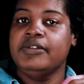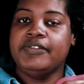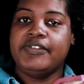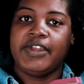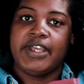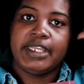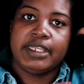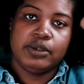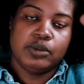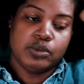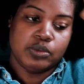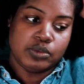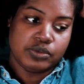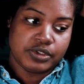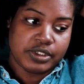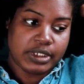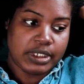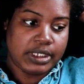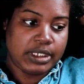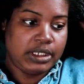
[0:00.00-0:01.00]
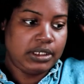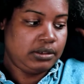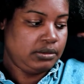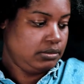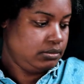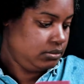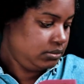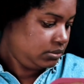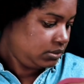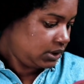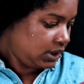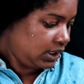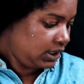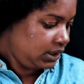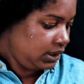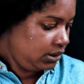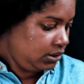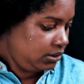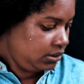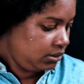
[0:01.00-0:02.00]
tangles. Like,
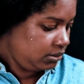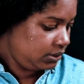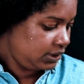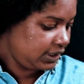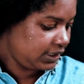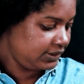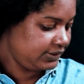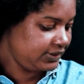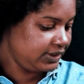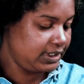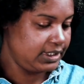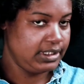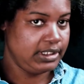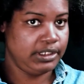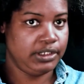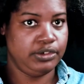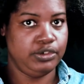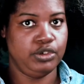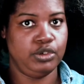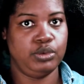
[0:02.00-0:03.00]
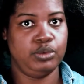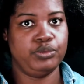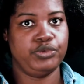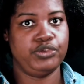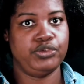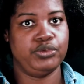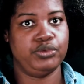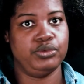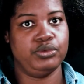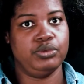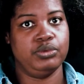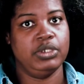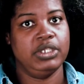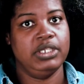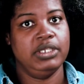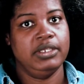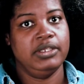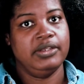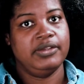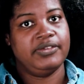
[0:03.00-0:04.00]
I didn't know, like I said, I didn't know to
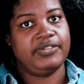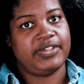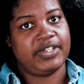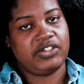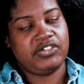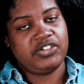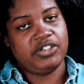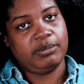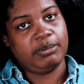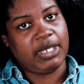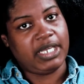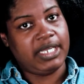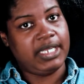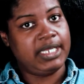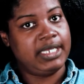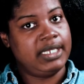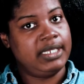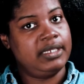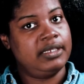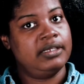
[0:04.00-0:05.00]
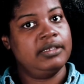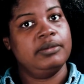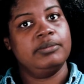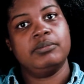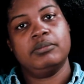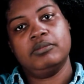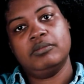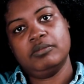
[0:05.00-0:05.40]
section my hair.